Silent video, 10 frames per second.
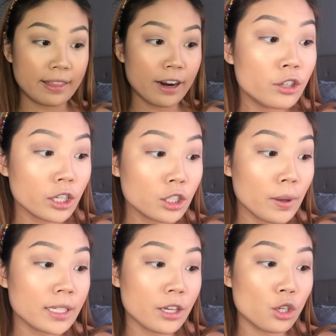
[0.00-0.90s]
there just to
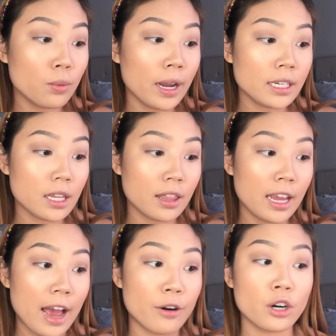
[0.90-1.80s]
accentuate
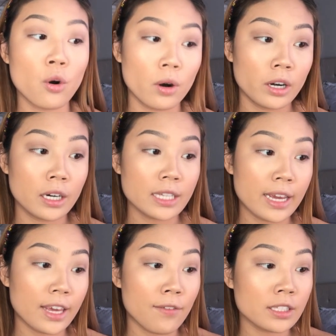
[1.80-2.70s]
the outer corners
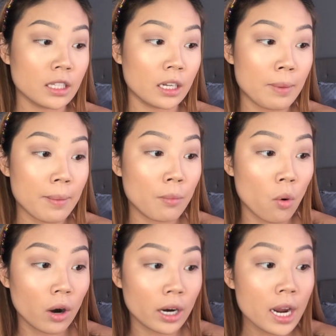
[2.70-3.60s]
and give us a little bit
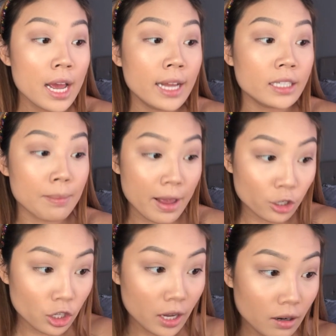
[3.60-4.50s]
more
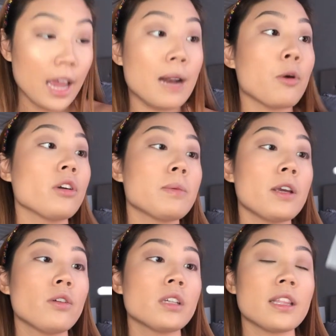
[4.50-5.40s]
dimension. And I'm going to be
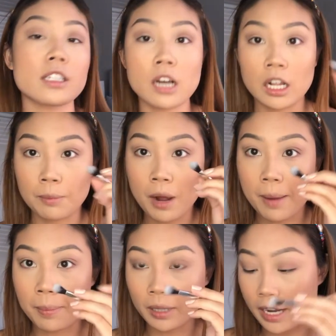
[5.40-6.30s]
using this
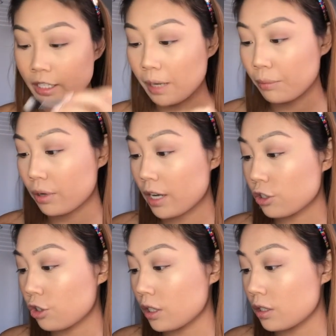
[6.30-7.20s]
ColourPop blending
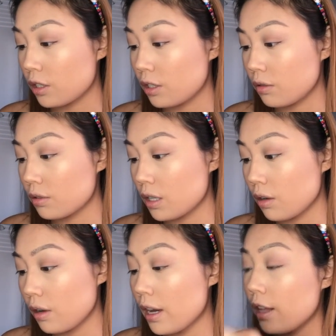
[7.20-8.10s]
brush just to do
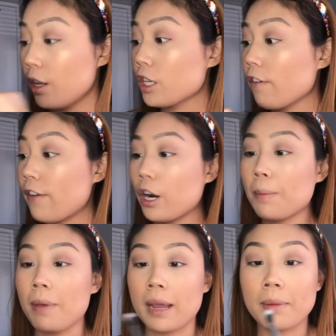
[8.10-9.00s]
so. These are very
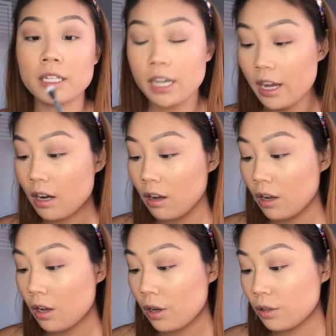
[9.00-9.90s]
pigmented,
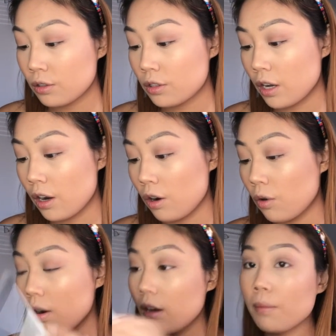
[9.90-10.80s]

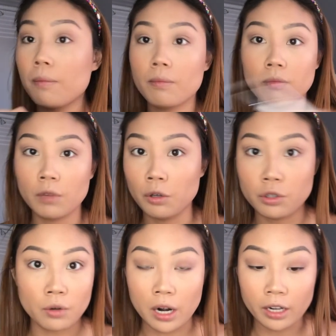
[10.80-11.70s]
so you
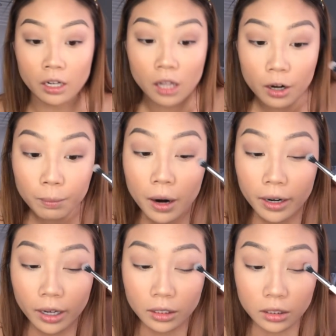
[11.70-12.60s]
do not need a lot of
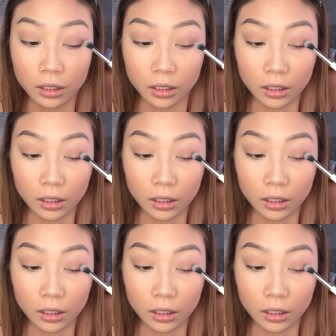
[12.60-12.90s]
product.